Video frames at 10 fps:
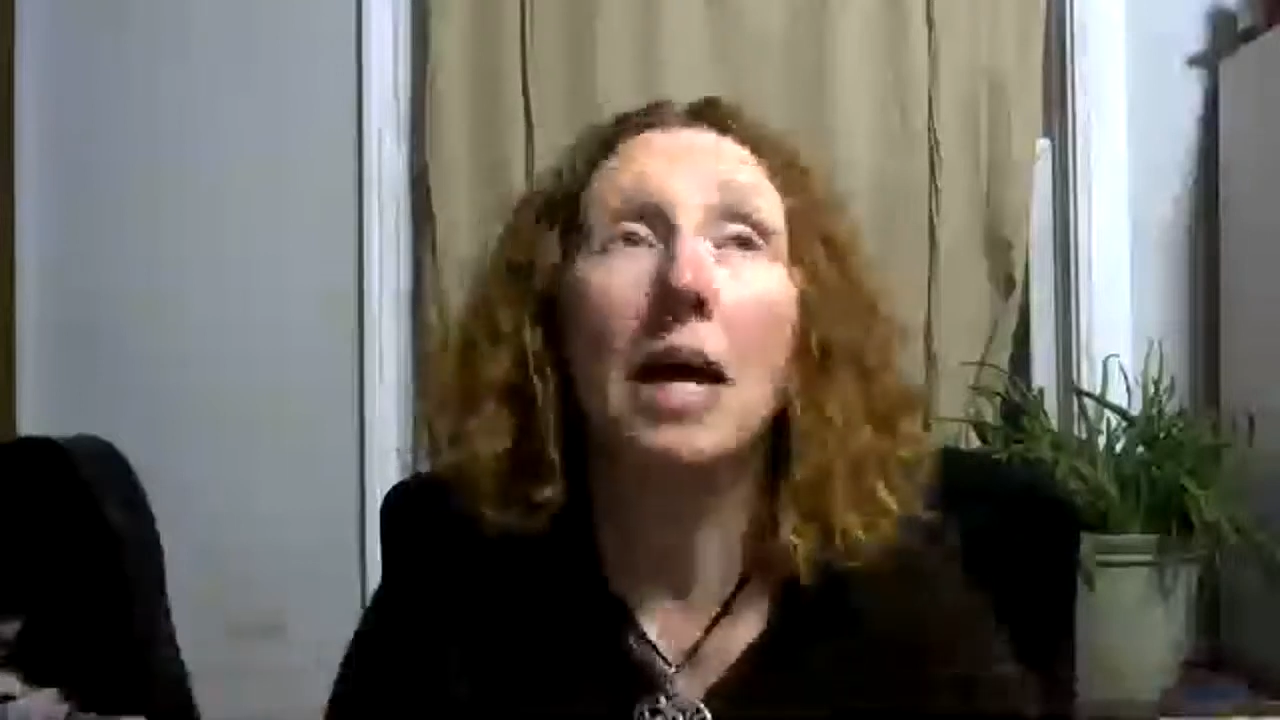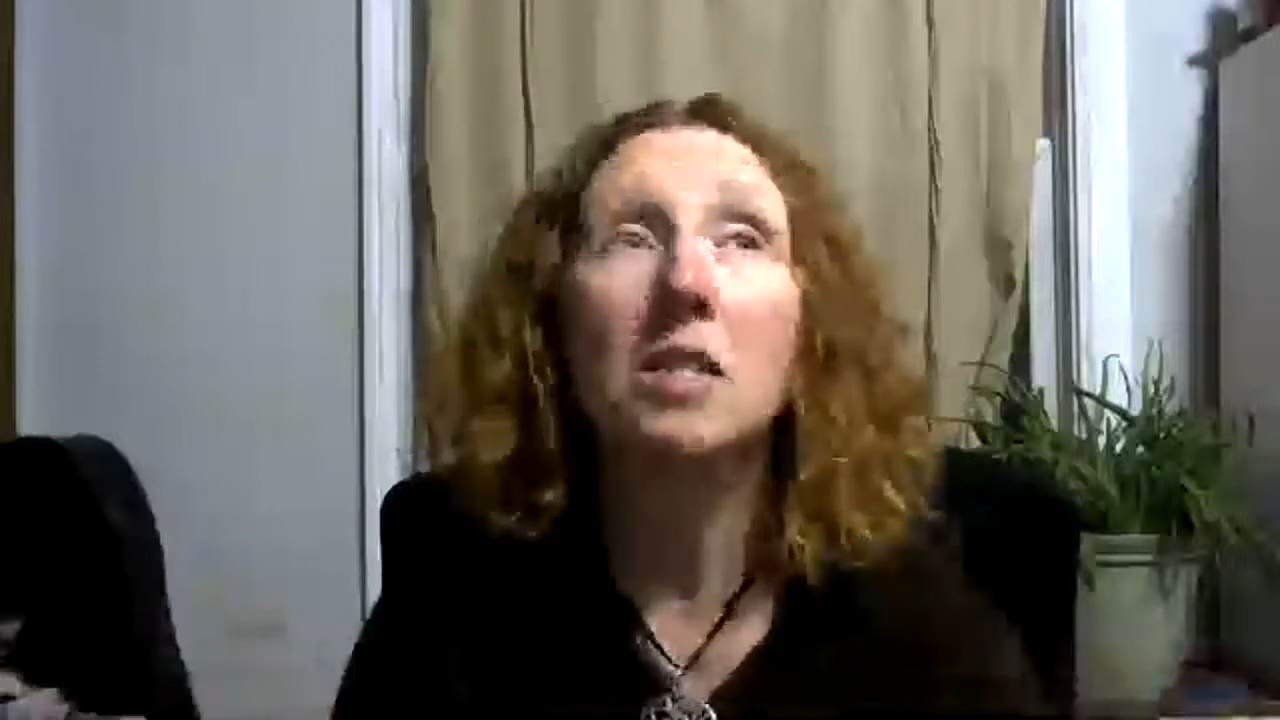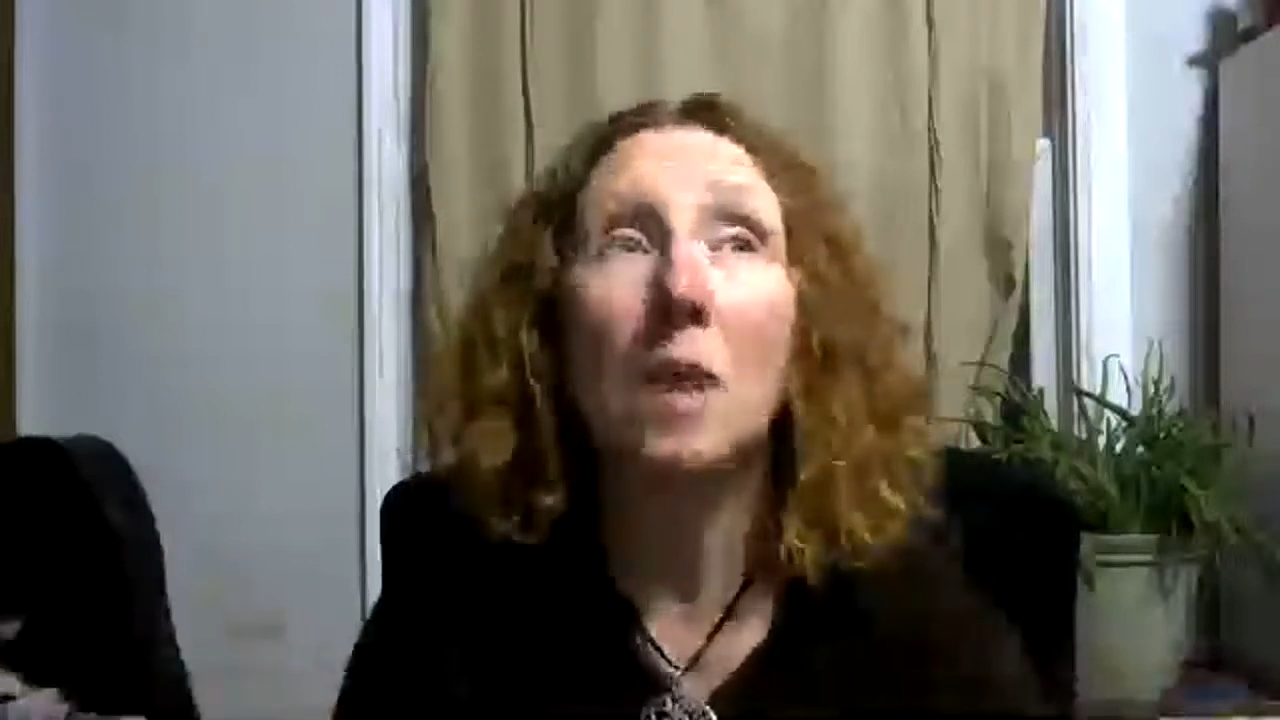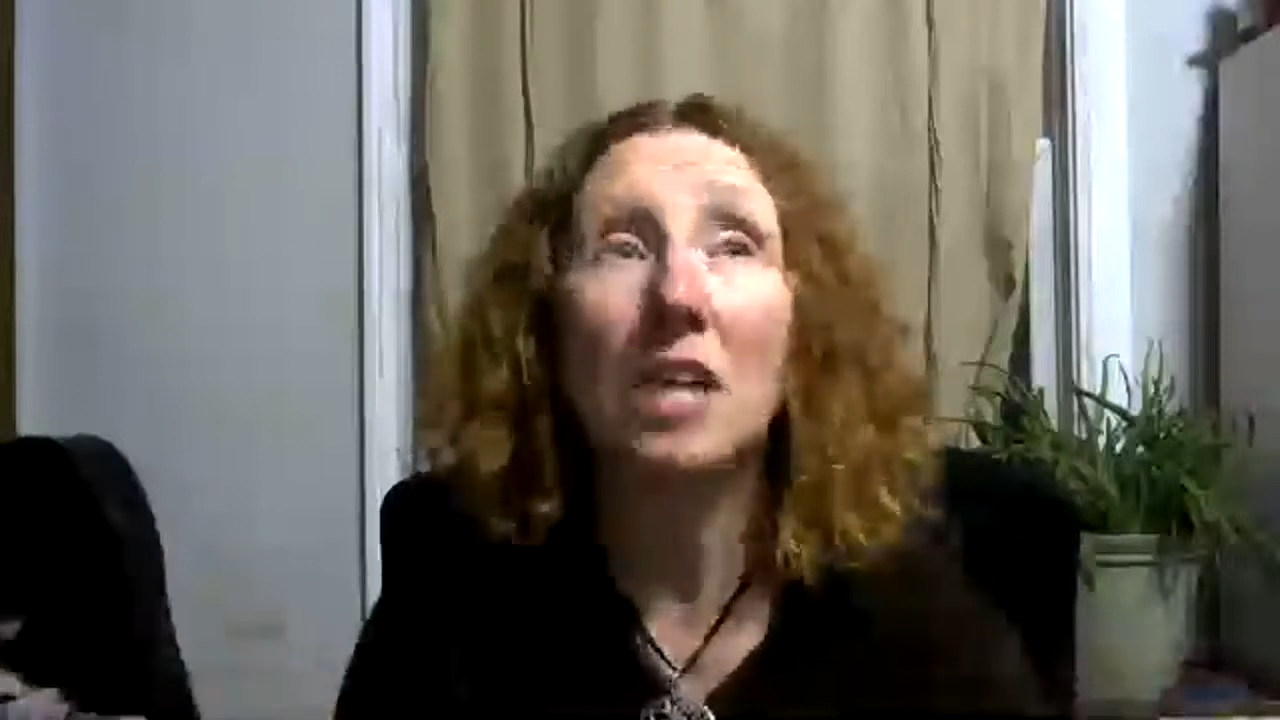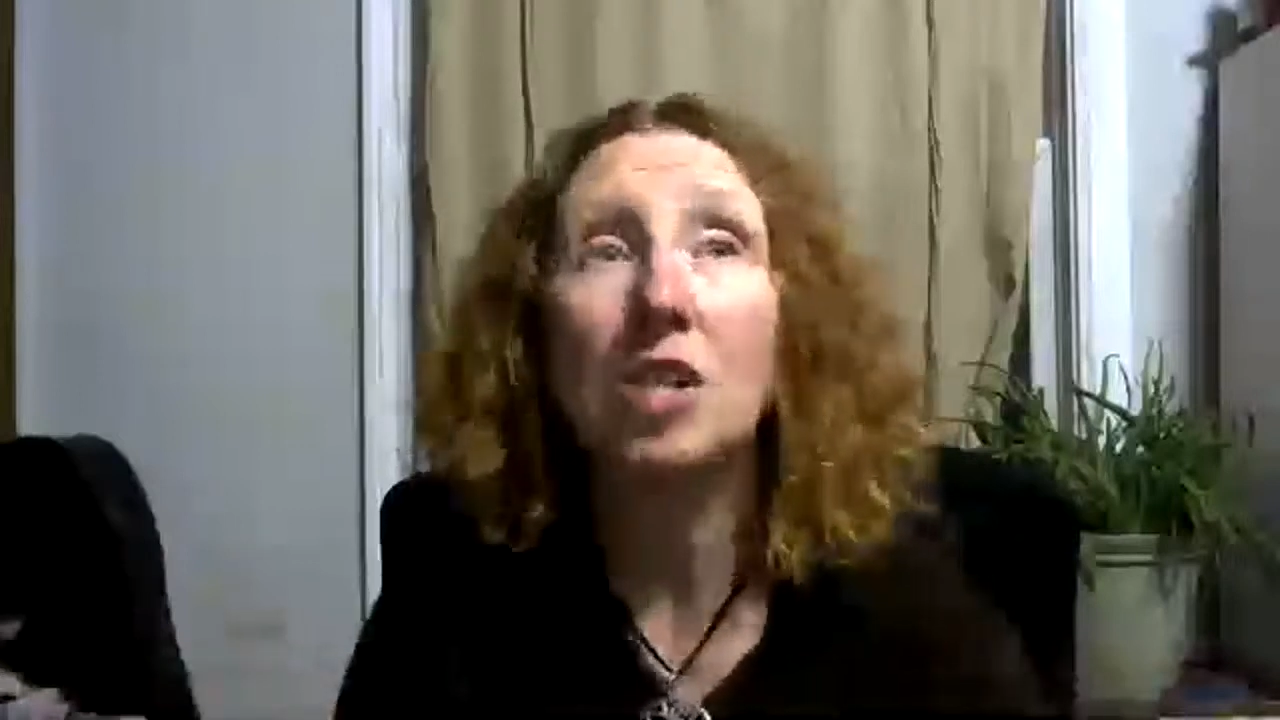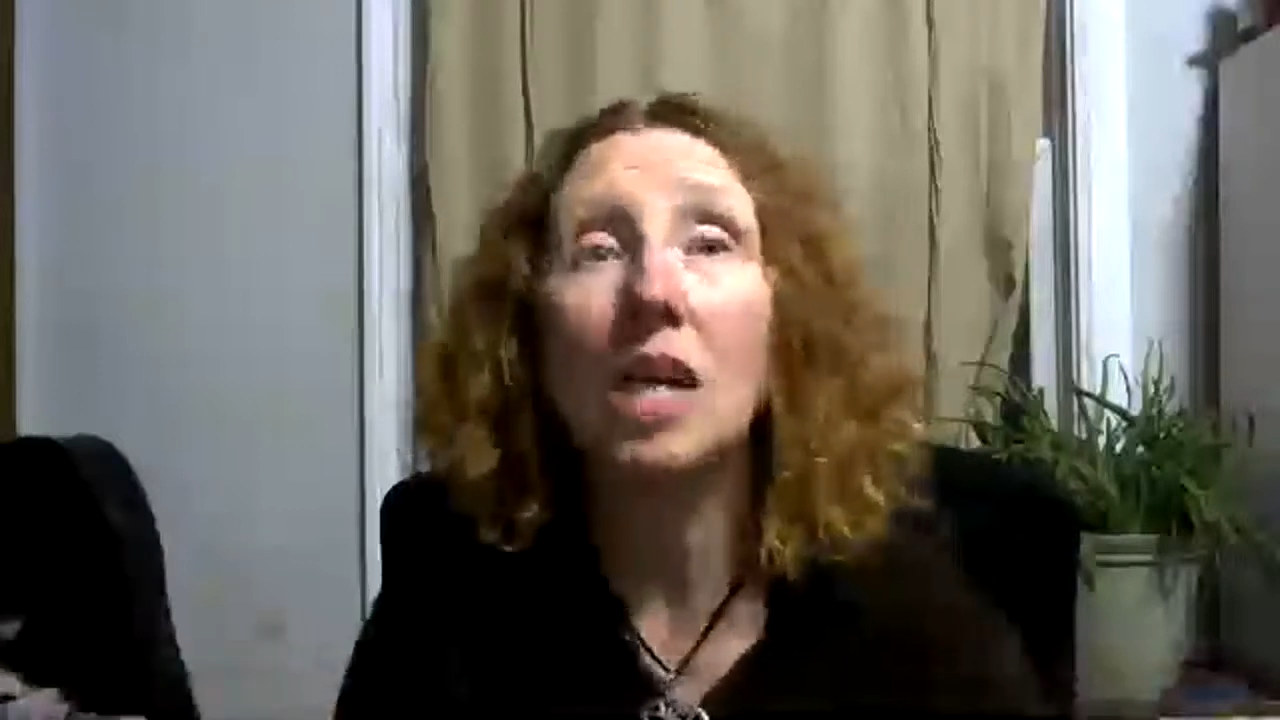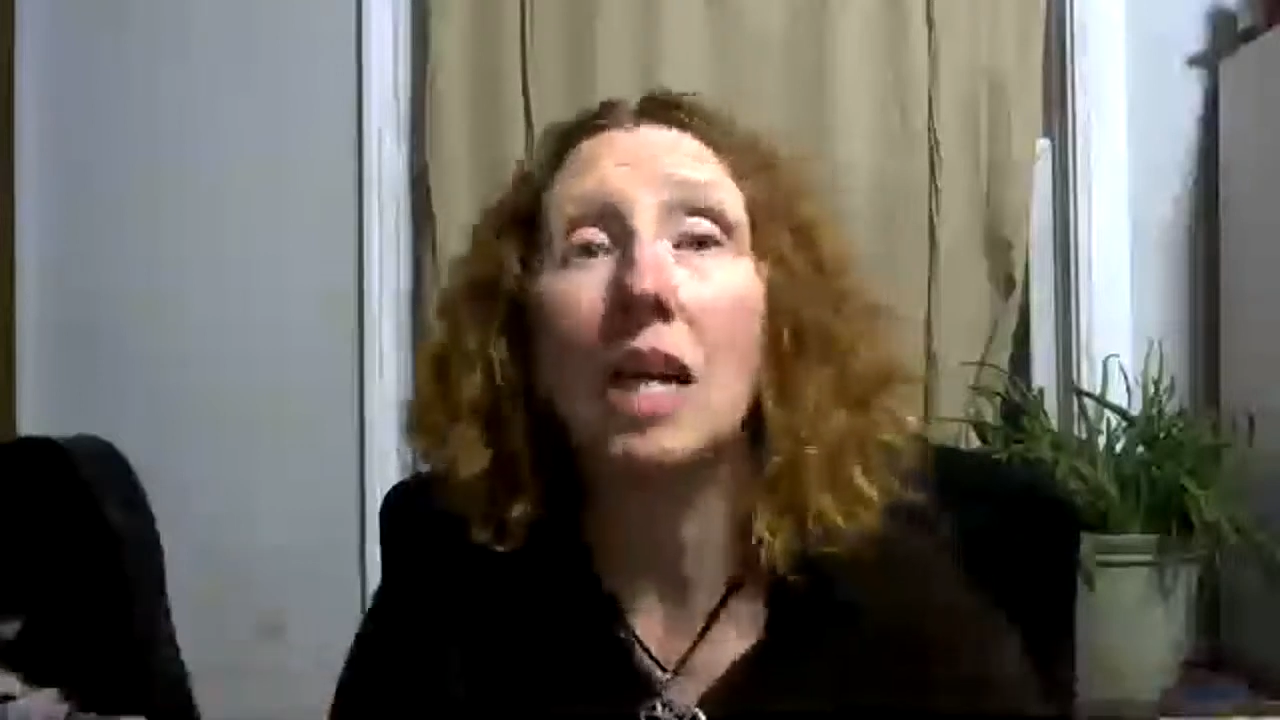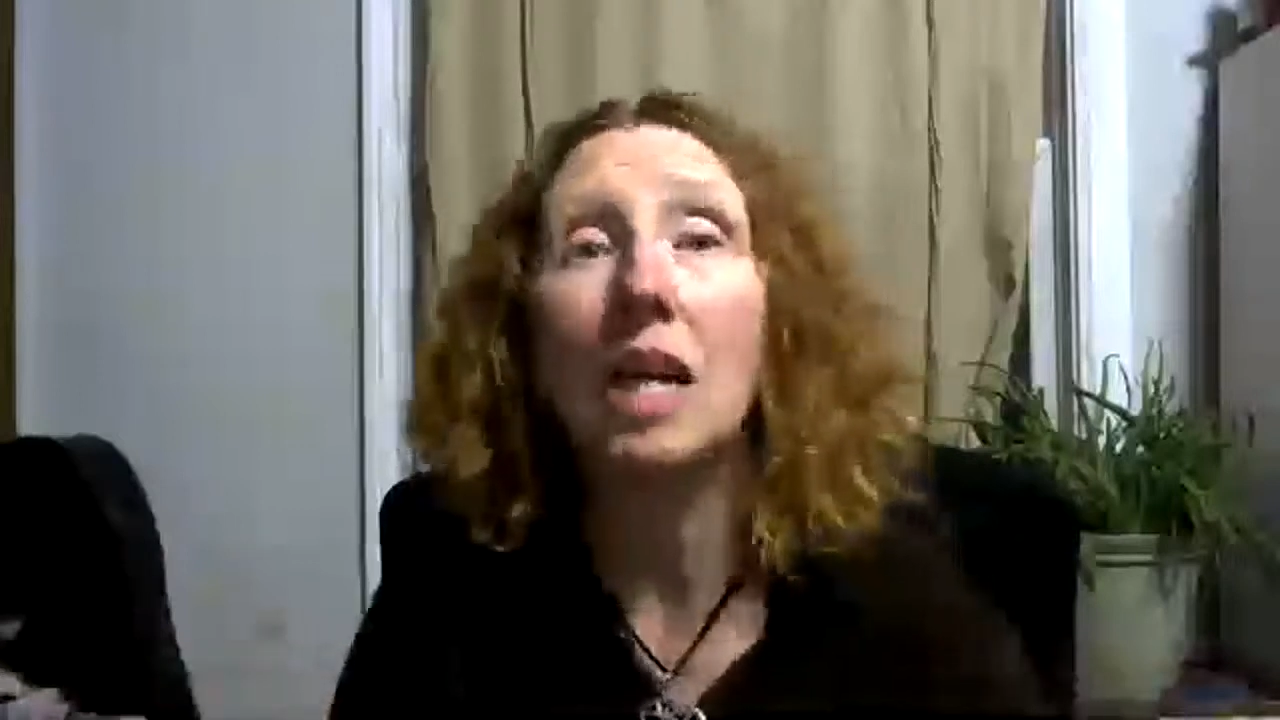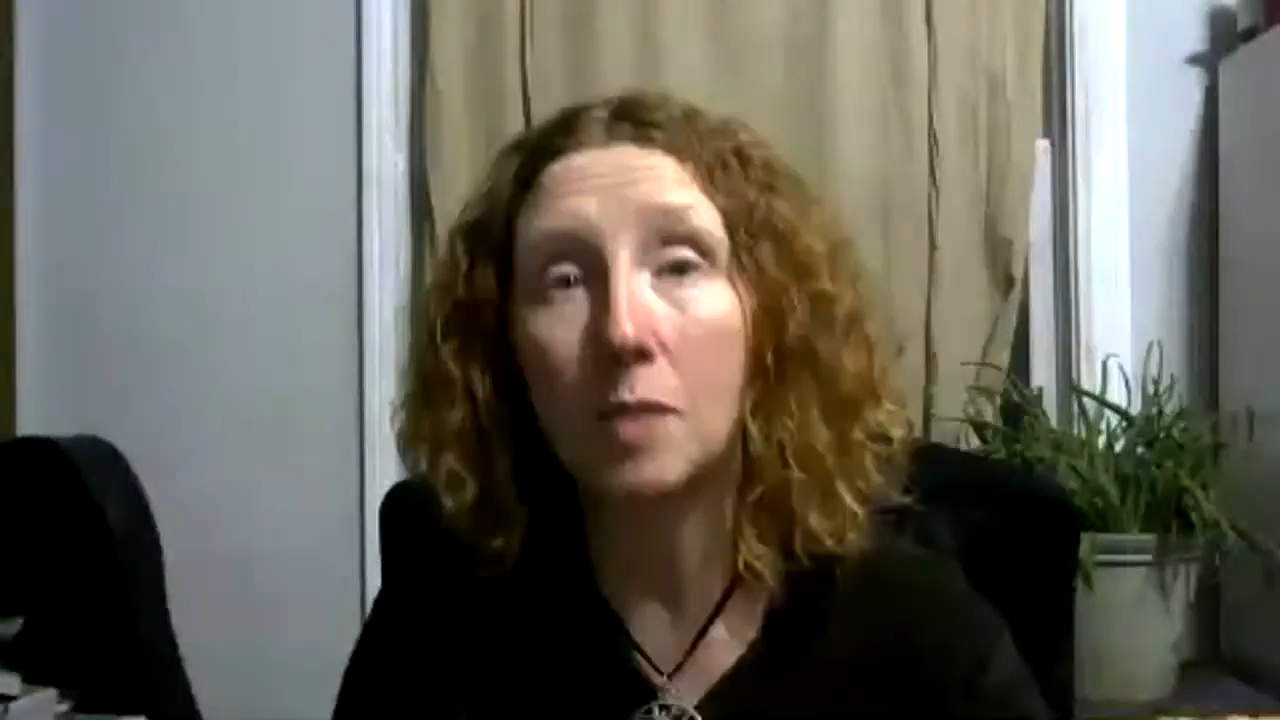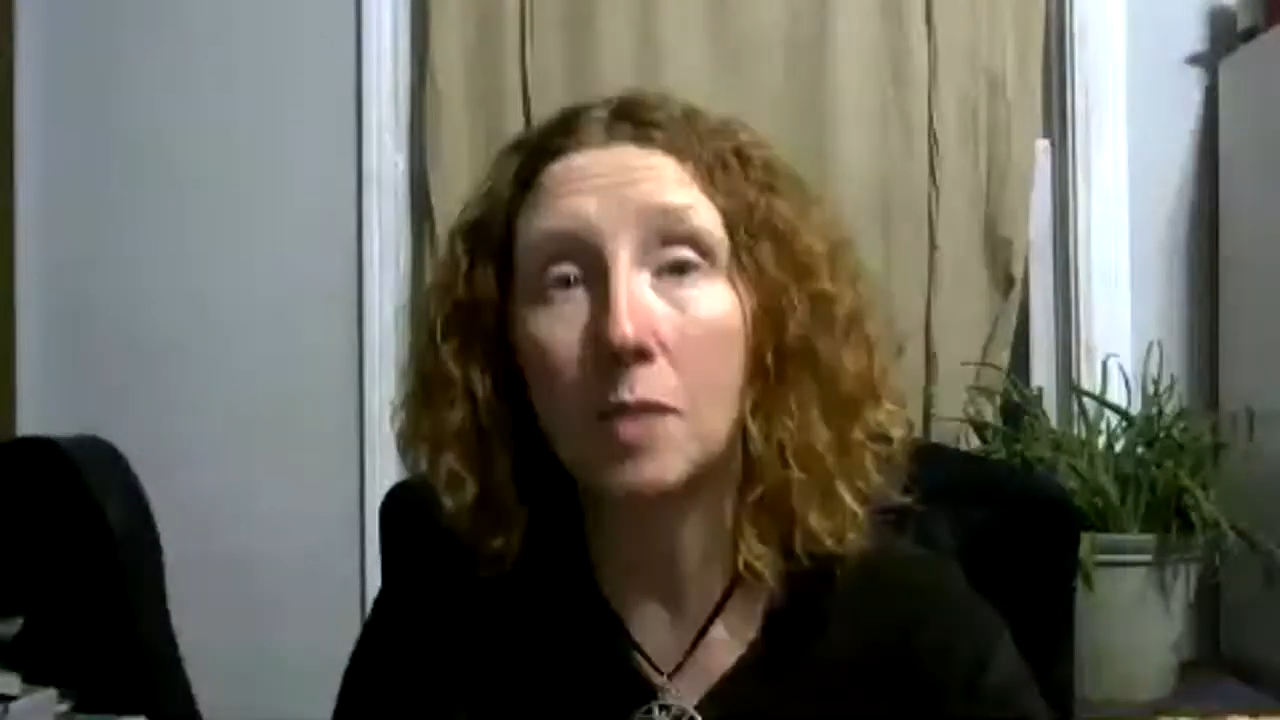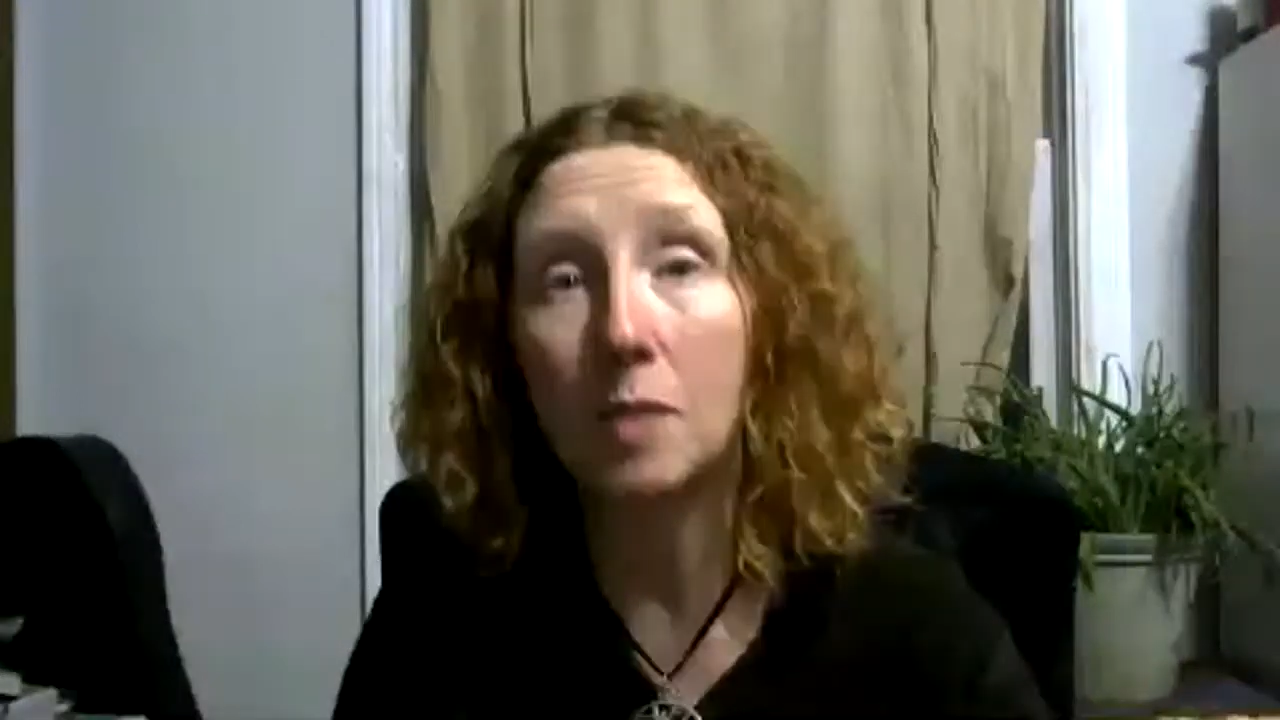especially in a